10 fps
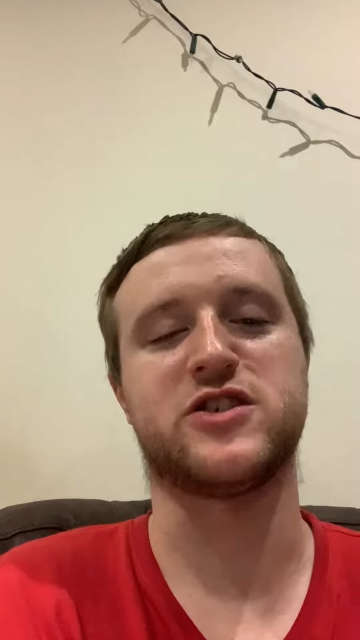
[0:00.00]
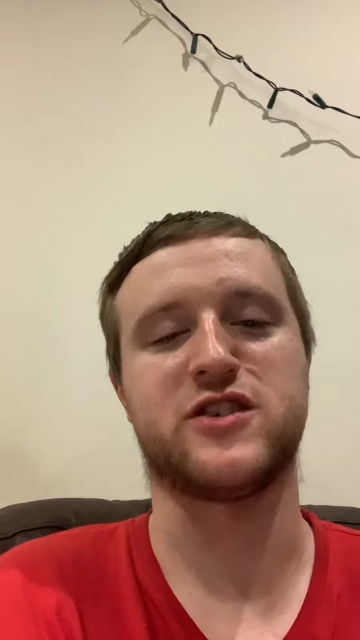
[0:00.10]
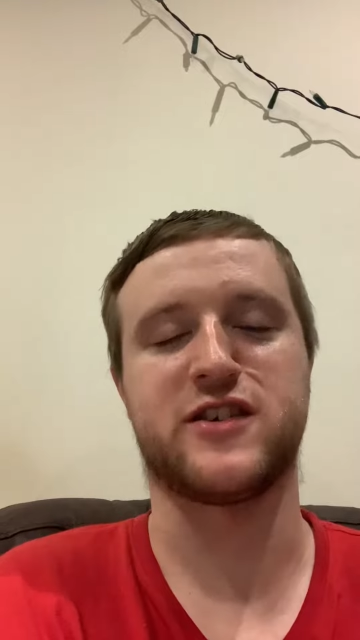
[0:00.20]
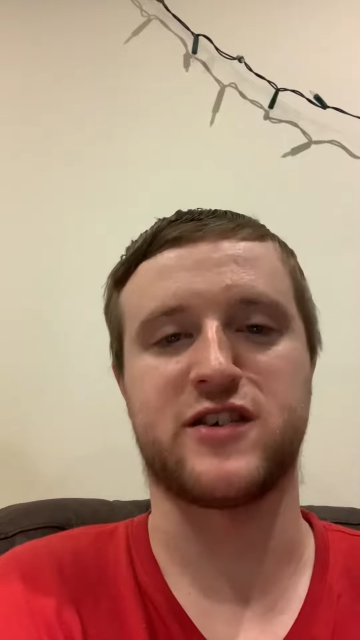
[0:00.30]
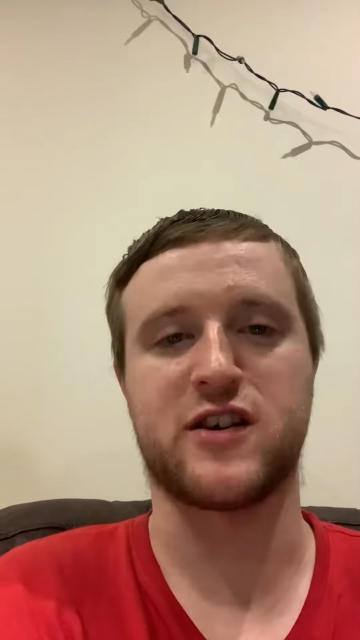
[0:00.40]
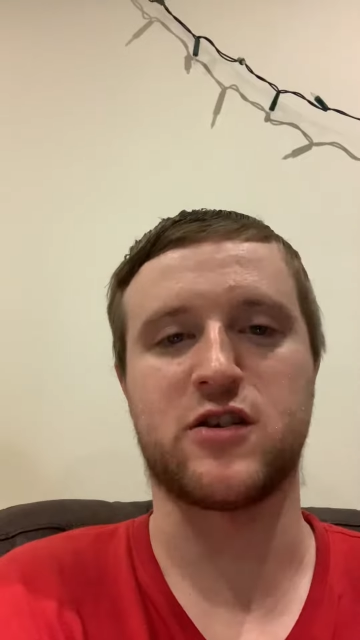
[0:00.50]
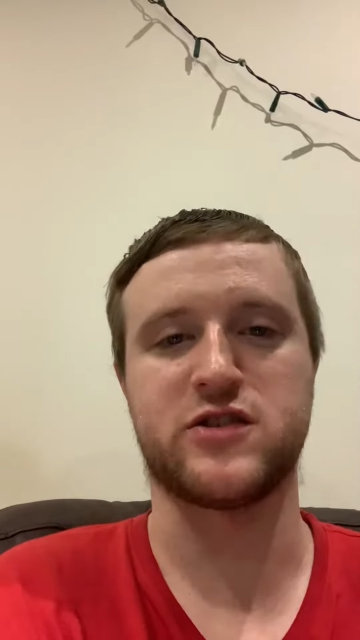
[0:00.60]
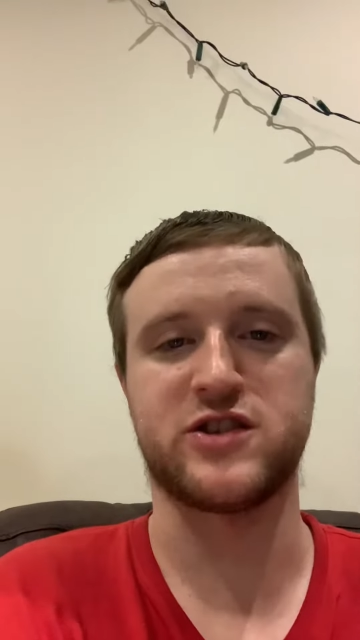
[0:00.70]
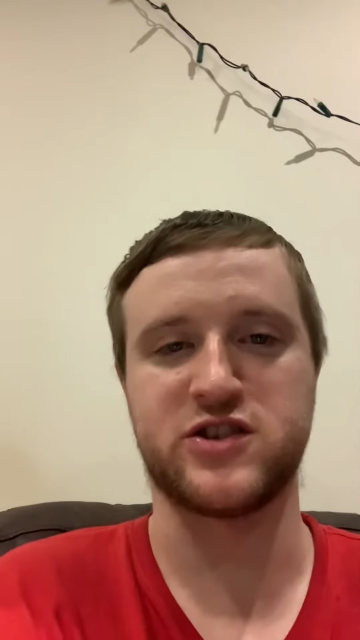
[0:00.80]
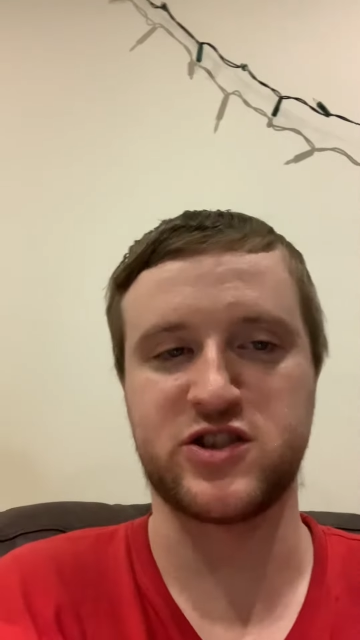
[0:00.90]
I've
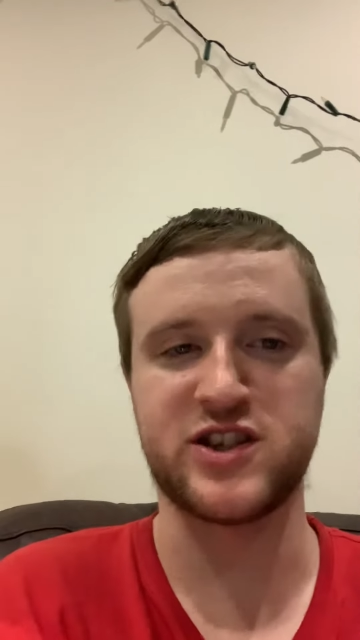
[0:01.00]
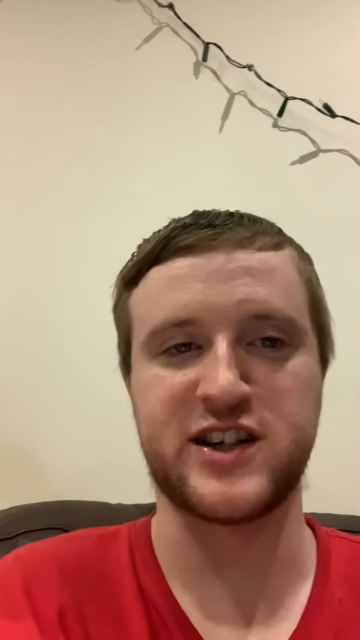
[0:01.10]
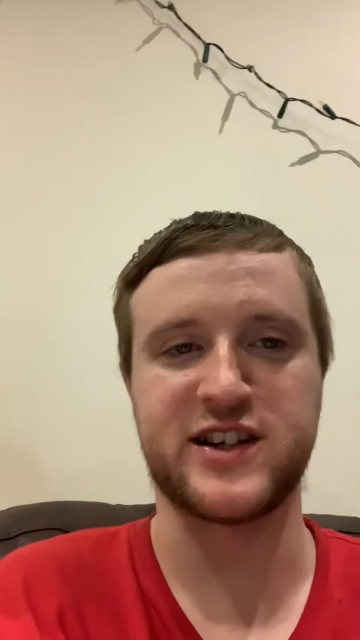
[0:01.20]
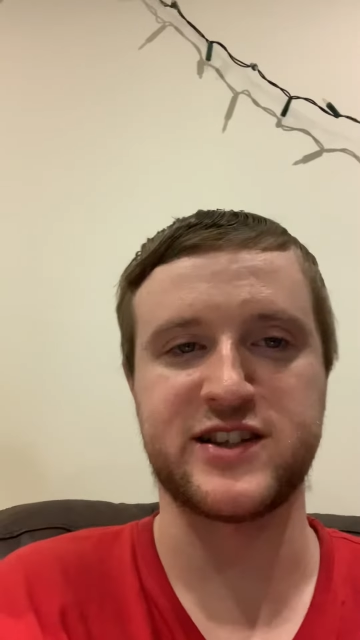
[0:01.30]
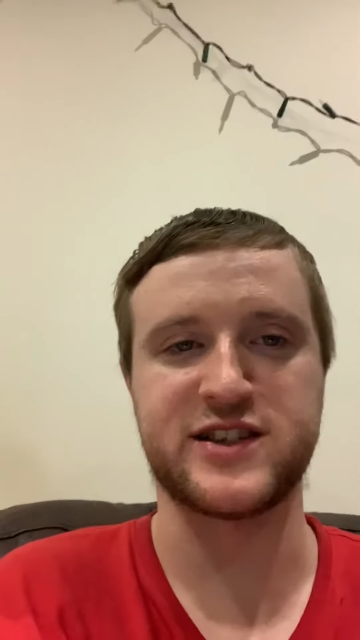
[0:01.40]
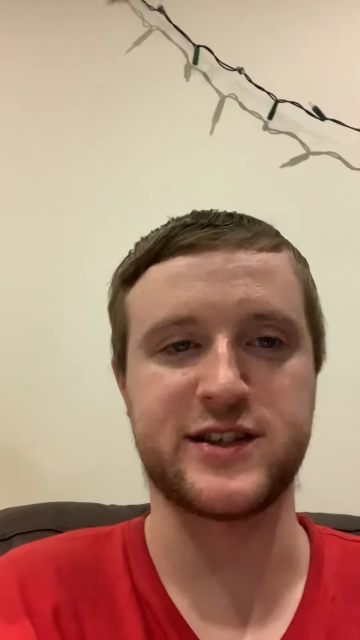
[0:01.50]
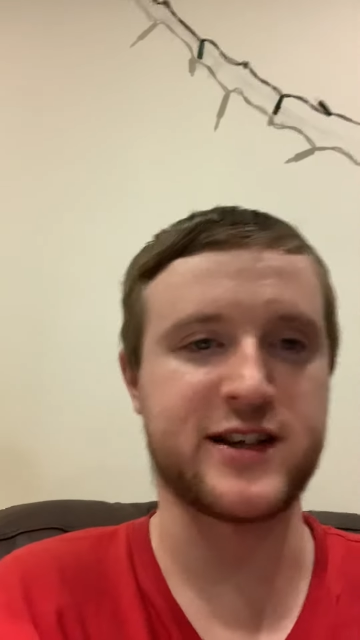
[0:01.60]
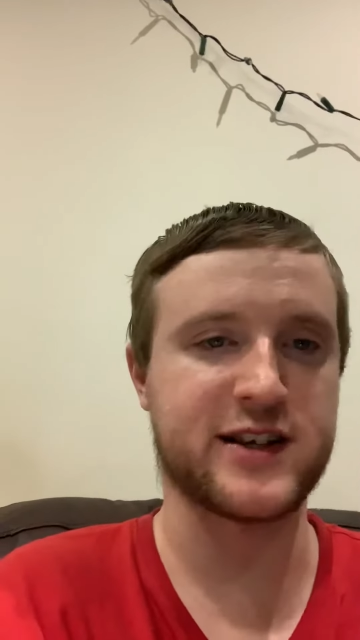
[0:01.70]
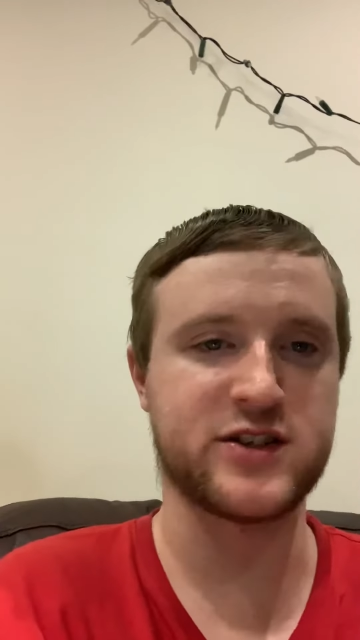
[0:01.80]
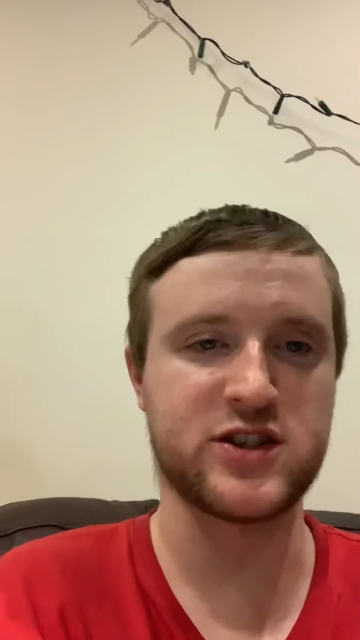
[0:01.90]
forgotten to do this
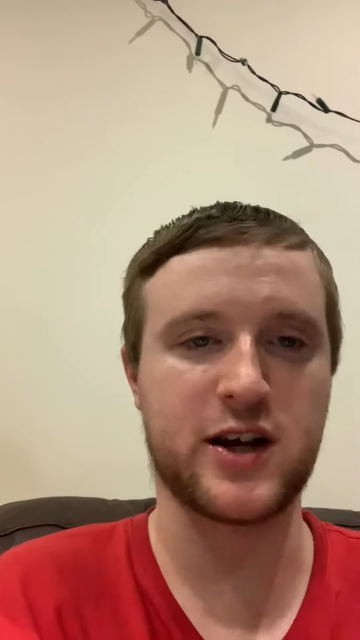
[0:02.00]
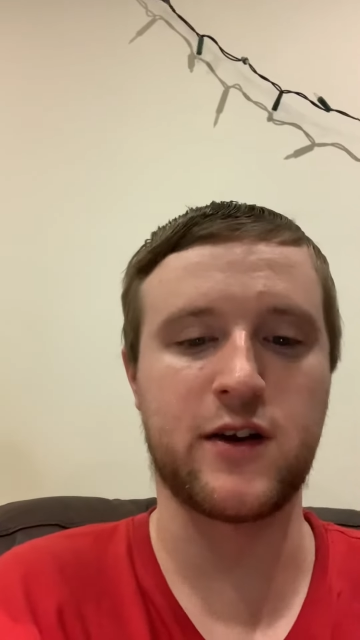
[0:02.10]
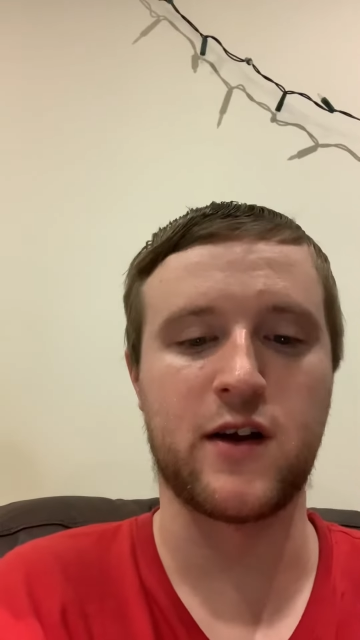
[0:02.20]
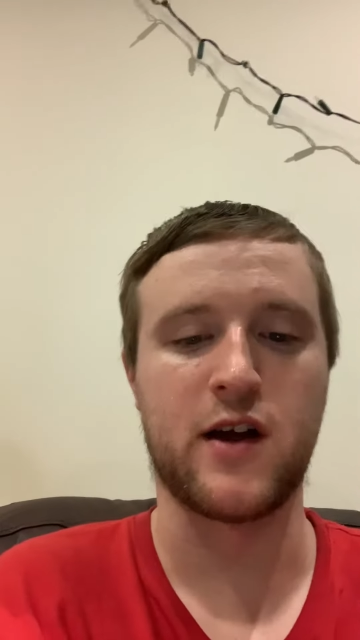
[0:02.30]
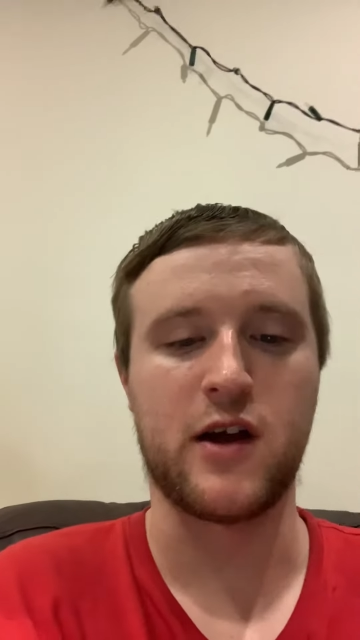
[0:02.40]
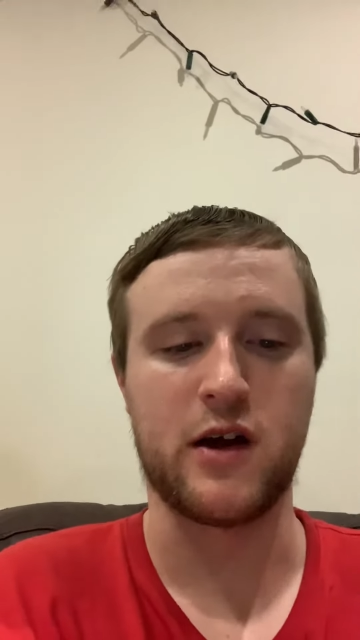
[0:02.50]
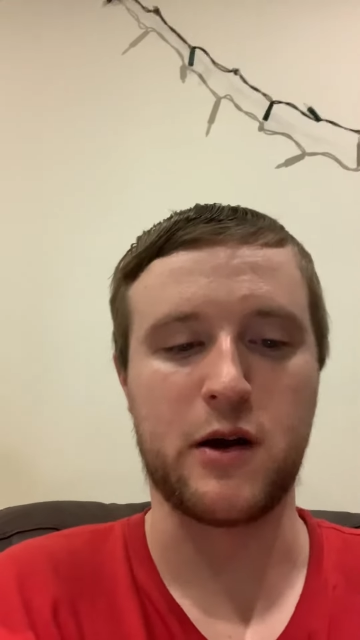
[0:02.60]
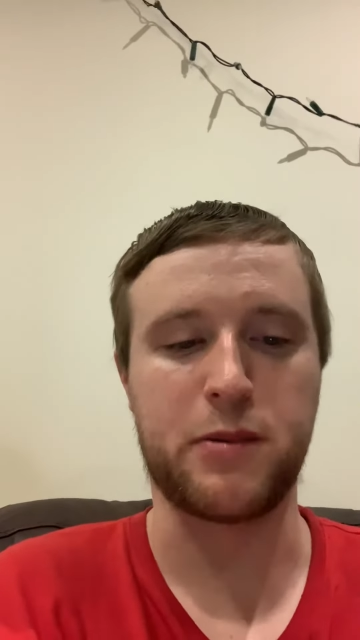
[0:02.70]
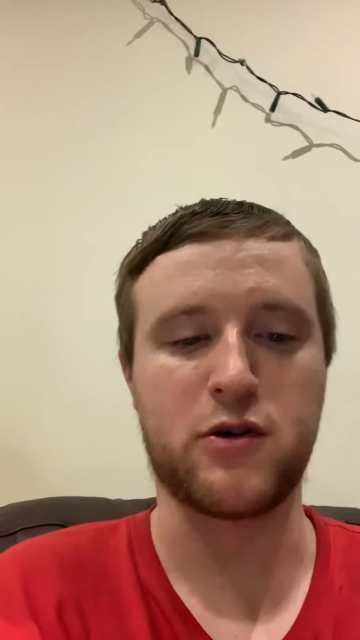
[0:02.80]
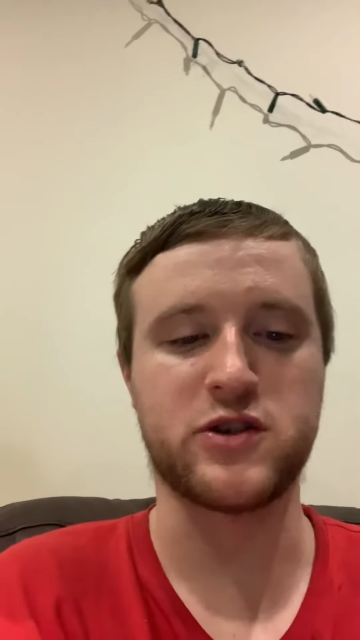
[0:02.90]
video, so
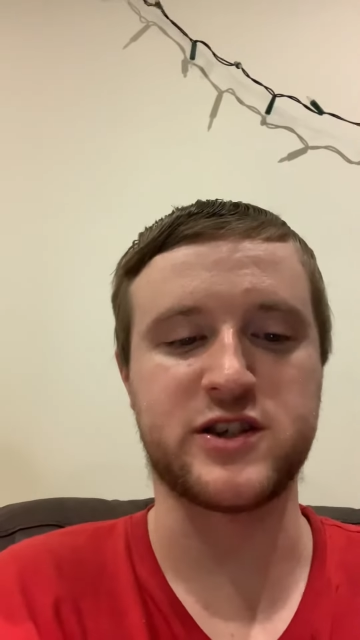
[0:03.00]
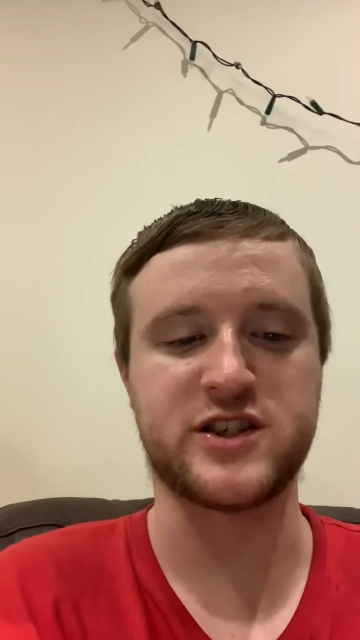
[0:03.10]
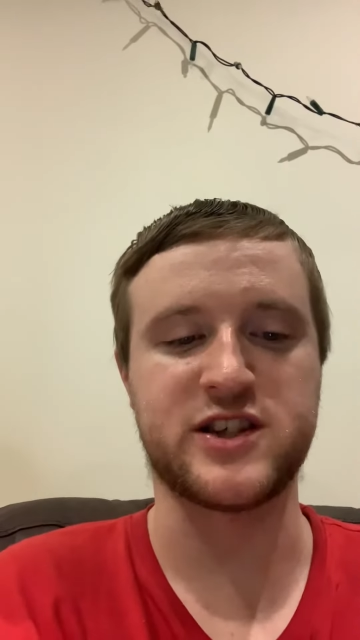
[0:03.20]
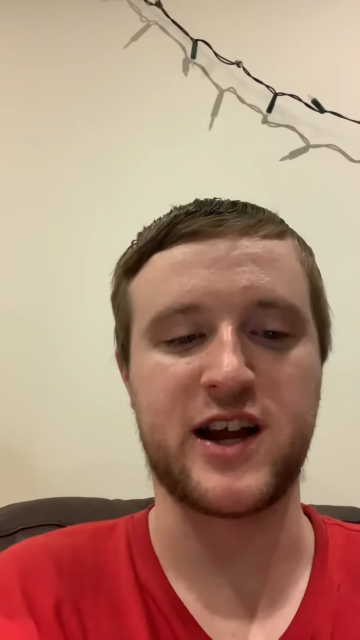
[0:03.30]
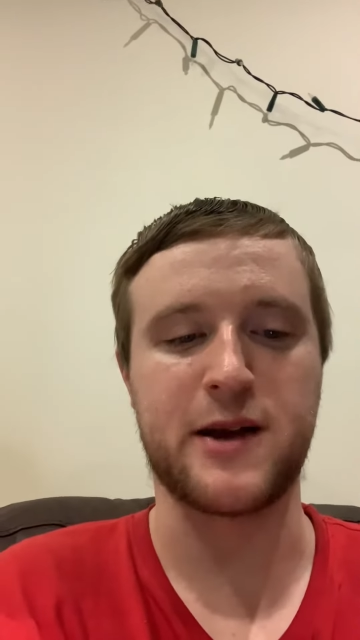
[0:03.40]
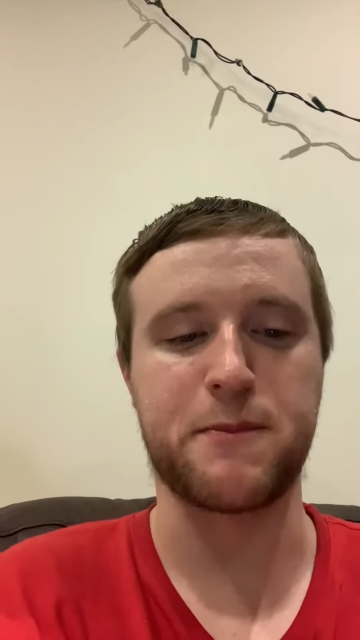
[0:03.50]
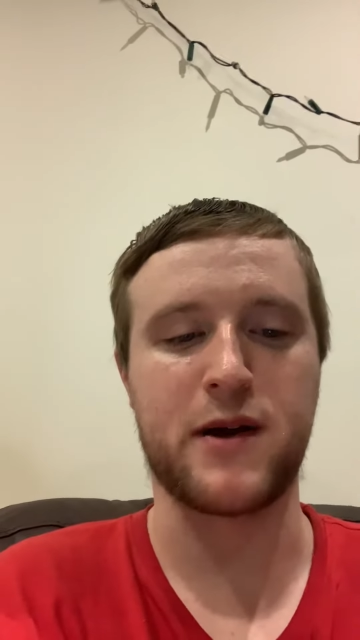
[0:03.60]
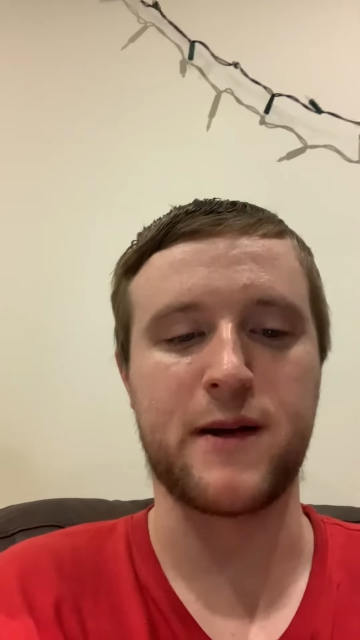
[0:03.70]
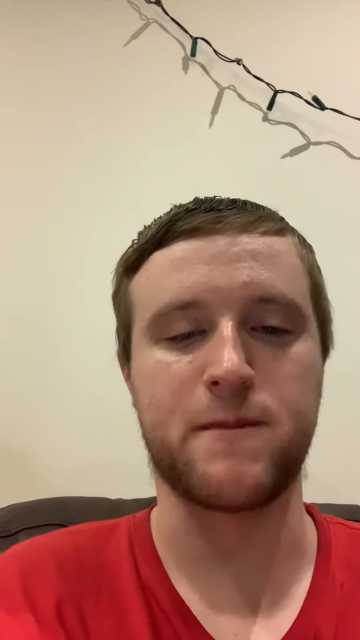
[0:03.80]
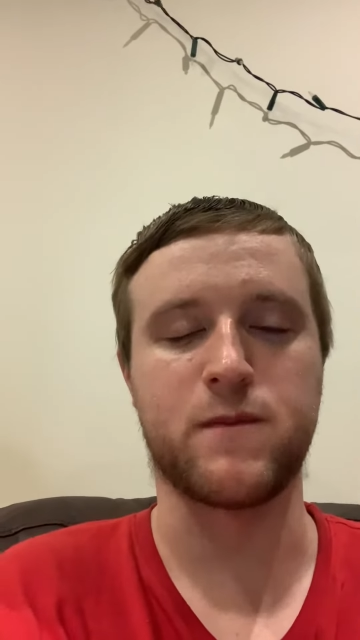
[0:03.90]
apologies for that,
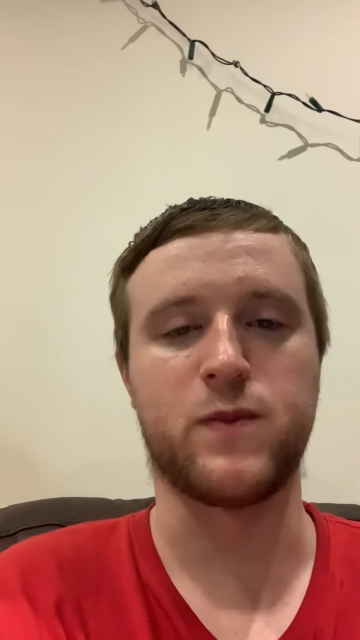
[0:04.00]
but